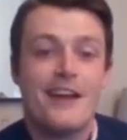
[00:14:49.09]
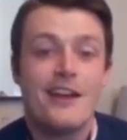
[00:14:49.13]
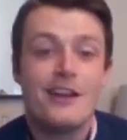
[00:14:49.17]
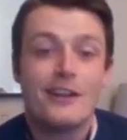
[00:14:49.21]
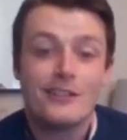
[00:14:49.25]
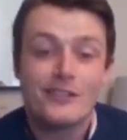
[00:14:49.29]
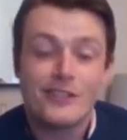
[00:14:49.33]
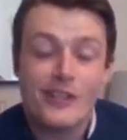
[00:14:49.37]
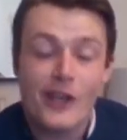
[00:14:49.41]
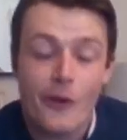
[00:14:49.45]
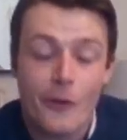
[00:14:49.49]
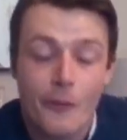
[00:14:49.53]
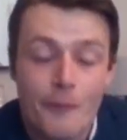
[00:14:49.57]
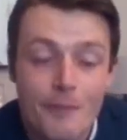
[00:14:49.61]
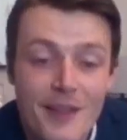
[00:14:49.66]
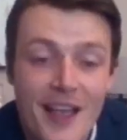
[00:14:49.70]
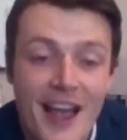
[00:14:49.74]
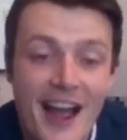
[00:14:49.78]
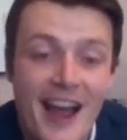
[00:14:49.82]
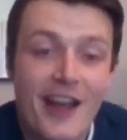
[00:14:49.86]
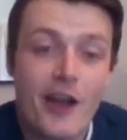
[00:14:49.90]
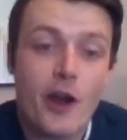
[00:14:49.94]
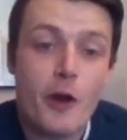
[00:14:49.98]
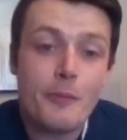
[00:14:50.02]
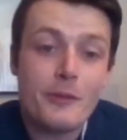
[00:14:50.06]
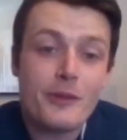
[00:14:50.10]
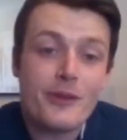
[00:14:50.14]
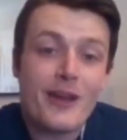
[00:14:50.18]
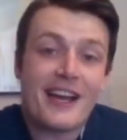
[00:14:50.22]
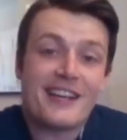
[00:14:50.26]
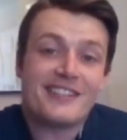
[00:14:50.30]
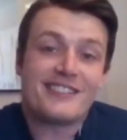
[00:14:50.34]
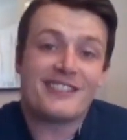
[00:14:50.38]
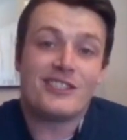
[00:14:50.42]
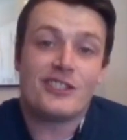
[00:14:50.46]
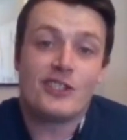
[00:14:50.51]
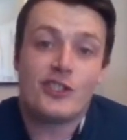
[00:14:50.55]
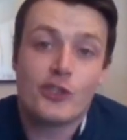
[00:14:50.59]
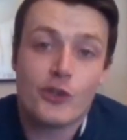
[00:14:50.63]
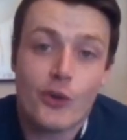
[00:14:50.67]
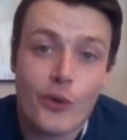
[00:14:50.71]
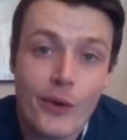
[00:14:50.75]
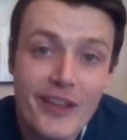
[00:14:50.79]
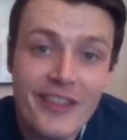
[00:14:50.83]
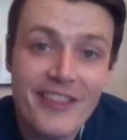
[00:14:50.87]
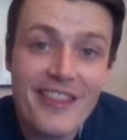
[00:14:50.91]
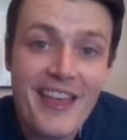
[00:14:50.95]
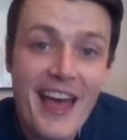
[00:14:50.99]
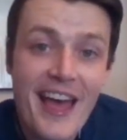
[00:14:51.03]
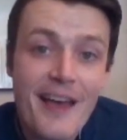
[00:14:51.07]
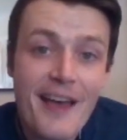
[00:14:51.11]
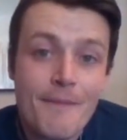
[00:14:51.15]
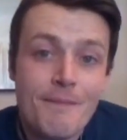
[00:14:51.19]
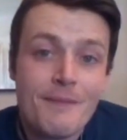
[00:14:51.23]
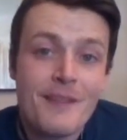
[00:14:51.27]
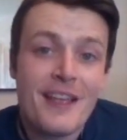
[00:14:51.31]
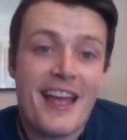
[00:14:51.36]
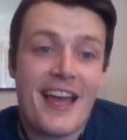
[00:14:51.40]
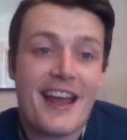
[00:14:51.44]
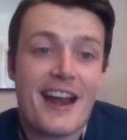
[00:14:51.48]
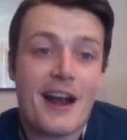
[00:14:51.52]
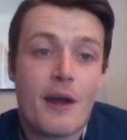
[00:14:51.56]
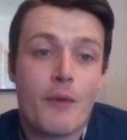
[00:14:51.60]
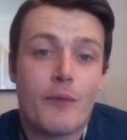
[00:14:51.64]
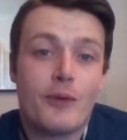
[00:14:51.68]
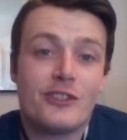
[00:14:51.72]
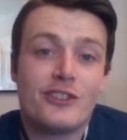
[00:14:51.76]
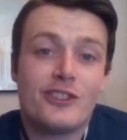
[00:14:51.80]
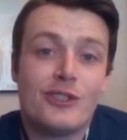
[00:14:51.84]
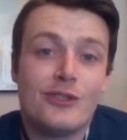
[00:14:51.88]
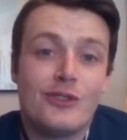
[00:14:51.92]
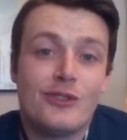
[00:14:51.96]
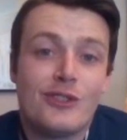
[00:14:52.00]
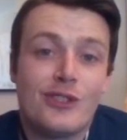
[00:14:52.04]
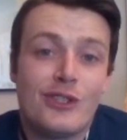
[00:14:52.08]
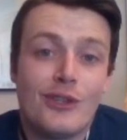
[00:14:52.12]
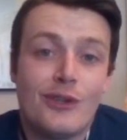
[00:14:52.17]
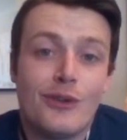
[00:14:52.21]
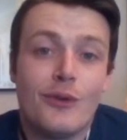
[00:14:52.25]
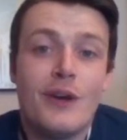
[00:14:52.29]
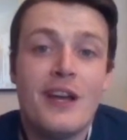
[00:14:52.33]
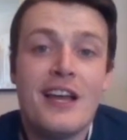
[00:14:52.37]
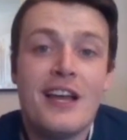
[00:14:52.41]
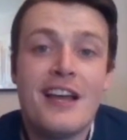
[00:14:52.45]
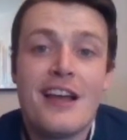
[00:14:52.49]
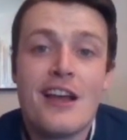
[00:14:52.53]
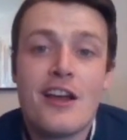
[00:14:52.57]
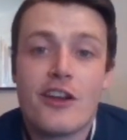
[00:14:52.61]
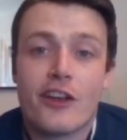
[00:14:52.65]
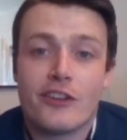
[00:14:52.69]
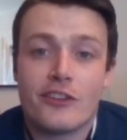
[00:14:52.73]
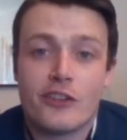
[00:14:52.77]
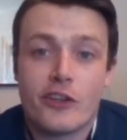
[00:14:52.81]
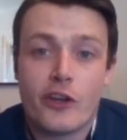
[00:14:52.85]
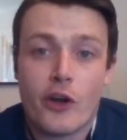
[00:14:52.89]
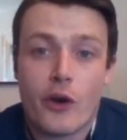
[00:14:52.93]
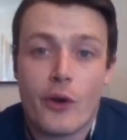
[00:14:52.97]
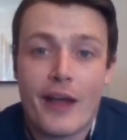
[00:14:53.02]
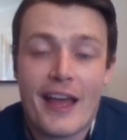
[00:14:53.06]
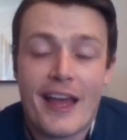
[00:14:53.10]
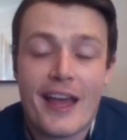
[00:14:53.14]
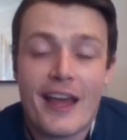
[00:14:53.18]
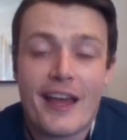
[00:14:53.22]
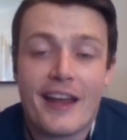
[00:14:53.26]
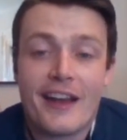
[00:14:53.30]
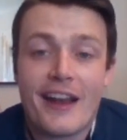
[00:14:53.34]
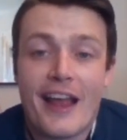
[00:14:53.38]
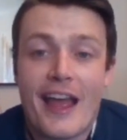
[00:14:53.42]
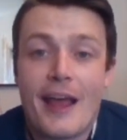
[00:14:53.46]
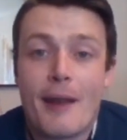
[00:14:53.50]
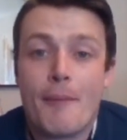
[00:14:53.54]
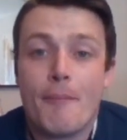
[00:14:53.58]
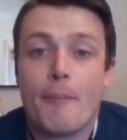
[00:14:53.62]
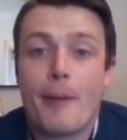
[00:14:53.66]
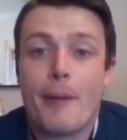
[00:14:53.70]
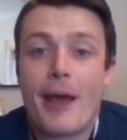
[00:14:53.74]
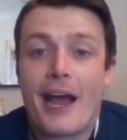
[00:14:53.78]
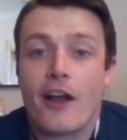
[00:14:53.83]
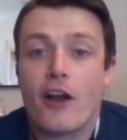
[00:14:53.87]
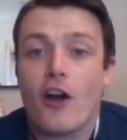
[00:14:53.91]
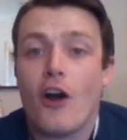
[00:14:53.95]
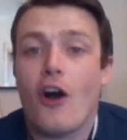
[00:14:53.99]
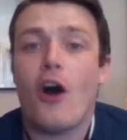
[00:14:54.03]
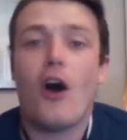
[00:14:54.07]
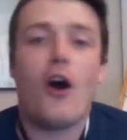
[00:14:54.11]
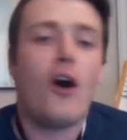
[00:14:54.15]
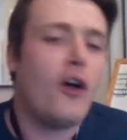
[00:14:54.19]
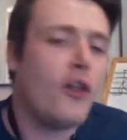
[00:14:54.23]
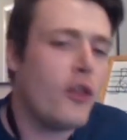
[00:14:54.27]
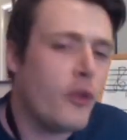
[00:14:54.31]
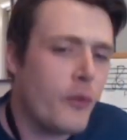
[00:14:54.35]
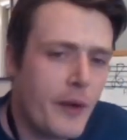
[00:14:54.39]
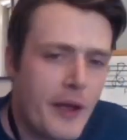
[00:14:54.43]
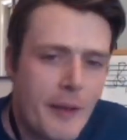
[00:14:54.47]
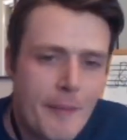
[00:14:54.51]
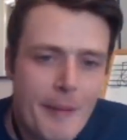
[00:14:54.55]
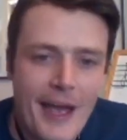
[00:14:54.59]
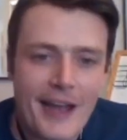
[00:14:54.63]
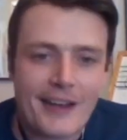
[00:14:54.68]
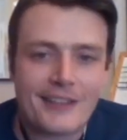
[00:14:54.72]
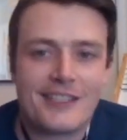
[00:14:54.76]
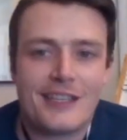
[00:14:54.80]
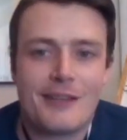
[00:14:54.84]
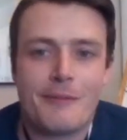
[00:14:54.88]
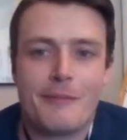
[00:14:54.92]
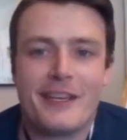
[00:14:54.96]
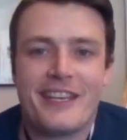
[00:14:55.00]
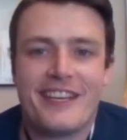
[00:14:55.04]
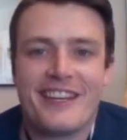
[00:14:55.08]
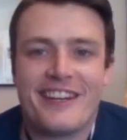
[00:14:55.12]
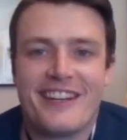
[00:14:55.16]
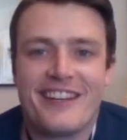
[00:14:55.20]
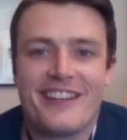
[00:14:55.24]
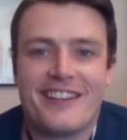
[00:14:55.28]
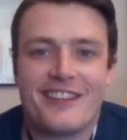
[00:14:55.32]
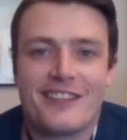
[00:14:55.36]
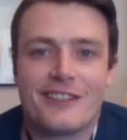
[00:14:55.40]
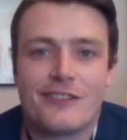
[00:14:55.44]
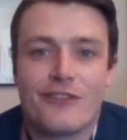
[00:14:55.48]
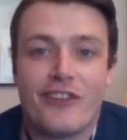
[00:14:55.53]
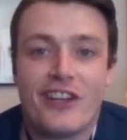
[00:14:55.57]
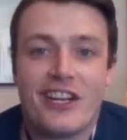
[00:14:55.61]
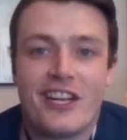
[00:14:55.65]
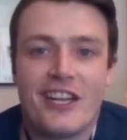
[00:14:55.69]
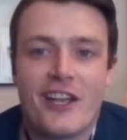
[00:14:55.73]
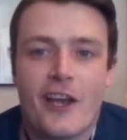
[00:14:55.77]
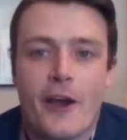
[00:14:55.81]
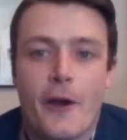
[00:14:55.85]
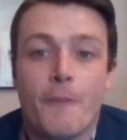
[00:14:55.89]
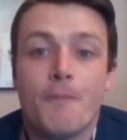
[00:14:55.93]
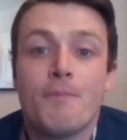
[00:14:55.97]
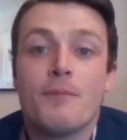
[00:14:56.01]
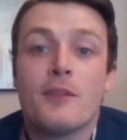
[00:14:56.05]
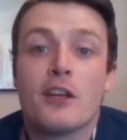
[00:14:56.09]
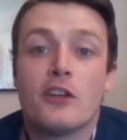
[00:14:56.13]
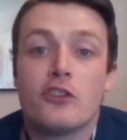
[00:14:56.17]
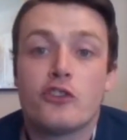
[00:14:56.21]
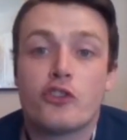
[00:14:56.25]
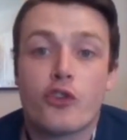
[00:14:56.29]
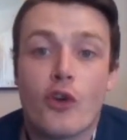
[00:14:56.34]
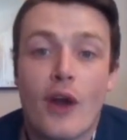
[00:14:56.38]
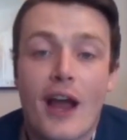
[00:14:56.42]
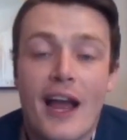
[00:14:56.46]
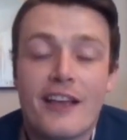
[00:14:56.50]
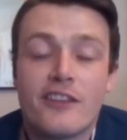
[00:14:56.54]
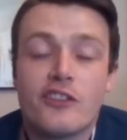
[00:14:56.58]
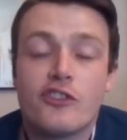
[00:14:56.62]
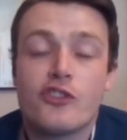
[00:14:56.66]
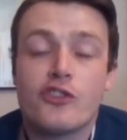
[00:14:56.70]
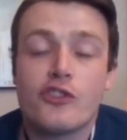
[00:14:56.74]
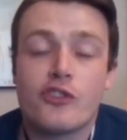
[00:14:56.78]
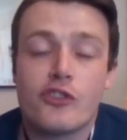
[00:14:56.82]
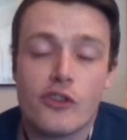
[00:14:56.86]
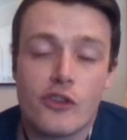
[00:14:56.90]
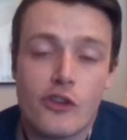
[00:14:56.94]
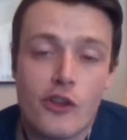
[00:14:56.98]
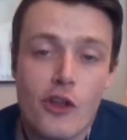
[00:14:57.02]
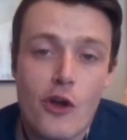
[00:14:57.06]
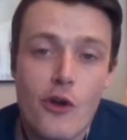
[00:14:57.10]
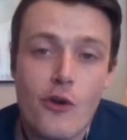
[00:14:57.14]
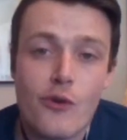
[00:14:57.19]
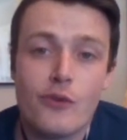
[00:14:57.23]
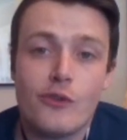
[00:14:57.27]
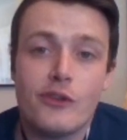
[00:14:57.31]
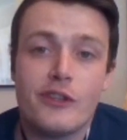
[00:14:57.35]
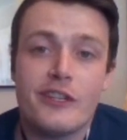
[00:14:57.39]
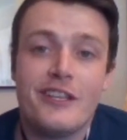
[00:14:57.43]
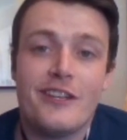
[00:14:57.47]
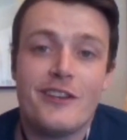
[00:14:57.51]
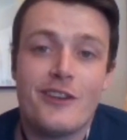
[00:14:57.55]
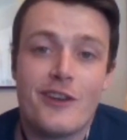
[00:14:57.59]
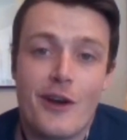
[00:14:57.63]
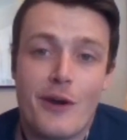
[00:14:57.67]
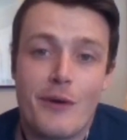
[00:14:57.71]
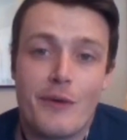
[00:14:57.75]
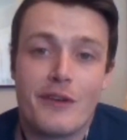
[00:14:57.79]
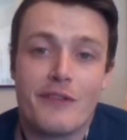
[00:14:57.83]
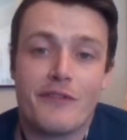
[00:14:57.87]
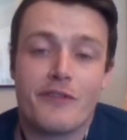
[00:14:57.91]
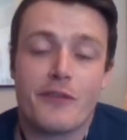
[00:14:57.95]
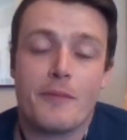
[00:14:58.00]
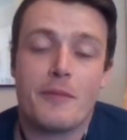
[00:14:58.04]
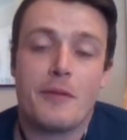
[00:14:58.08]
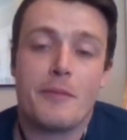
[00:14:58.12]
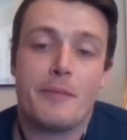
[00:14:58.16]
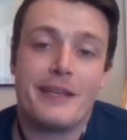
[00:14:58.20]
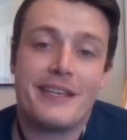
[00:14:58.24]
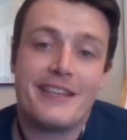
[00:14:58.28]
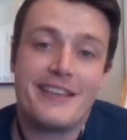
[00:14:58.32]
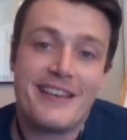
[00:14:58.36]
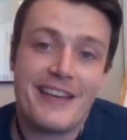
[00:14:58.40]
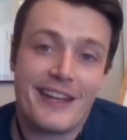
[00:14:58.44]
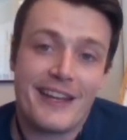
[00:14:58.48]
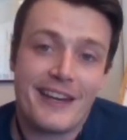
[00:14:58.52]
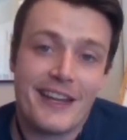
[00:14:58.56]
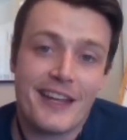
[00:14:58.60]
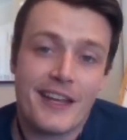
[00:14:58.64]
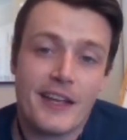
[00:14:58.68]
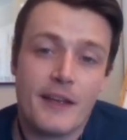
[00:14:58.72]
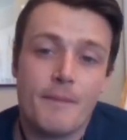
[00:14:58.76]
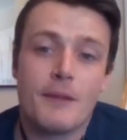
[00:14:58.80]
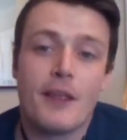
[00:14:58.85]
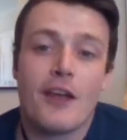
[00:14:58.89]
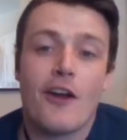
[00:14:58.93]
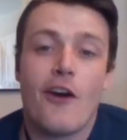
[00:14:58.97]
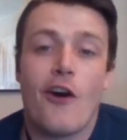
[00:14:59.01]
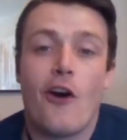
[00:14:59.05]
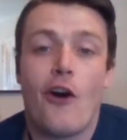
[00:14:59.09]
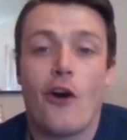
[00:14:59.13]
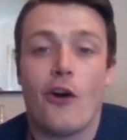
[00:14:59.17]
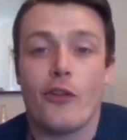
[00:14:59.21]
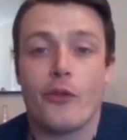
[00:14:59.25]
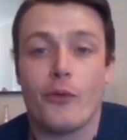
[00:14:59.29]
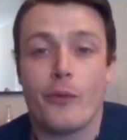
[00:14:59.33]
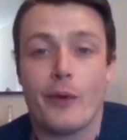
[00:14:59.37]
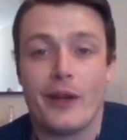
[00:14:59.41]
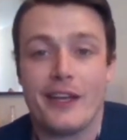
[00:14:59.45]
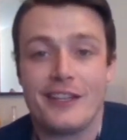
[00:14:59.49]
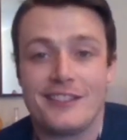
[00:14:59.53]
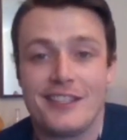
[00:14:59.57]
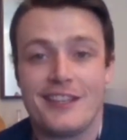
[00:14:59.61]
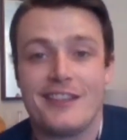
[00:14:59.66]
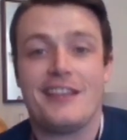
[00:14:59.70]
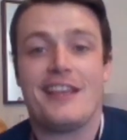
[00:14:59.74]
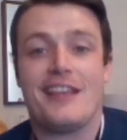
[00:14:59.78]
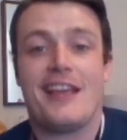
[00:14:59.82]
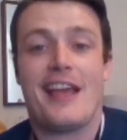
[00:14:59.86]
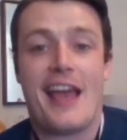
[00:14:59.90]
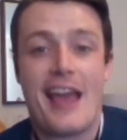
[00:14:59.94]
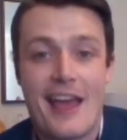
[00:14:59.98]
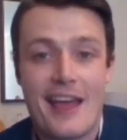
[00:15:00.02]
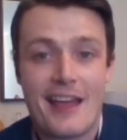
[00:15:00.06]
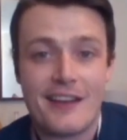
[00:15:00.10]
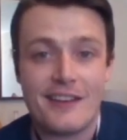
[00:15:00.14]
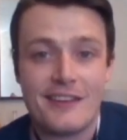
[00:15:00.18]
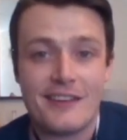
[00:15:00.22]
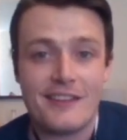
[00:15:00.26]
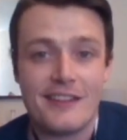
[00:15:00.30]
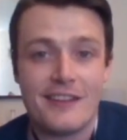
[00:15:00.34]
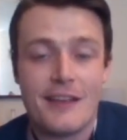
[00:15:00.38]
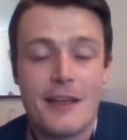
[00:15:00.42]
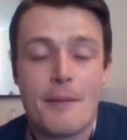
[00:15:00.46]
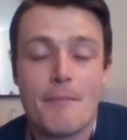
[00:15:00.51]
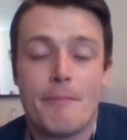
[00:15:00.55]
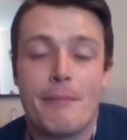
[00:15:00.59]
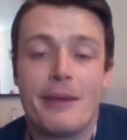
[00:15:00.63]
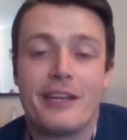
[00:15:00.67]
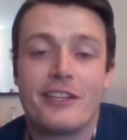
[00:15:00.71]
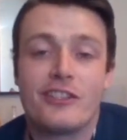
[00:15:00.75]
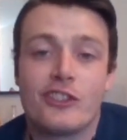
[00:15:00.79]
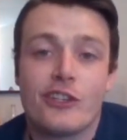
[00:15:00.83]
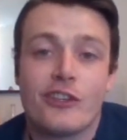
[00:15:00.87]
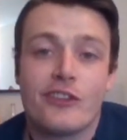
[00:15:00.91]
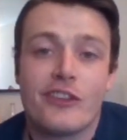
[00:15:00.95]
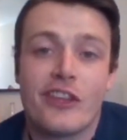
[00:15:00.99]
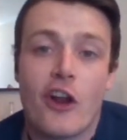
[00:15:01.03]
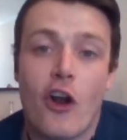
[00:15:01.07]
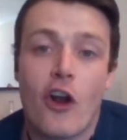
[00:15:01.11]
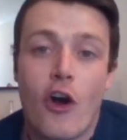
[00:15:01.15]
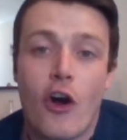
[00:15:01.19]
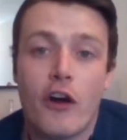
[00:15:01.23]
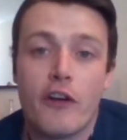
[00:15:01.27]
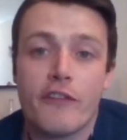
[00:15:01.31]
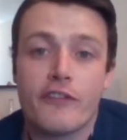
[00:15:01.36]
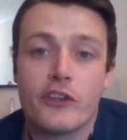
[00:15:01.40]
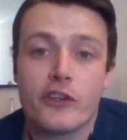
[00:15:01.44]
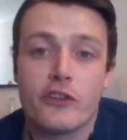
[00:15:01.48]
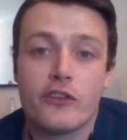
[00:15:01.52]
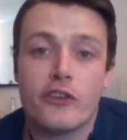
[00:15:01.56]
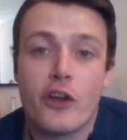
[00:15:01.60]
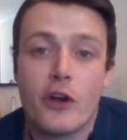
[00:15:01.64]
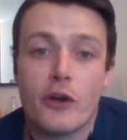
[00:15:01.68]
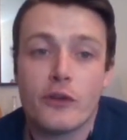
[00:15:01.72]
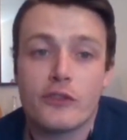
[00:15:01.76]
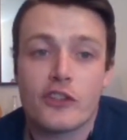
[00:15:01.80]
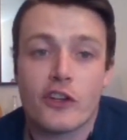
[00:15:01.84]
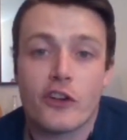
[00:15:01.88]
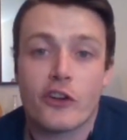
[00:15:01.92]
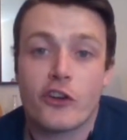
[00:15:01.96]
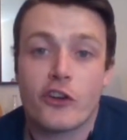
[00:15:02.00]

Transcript: So, I hope you guys enjoyed that, and I want you to go ahead and back all the way back to the beginning of this video. Try slowly going from the beginning all the way to the end. Make sure that all of your notes are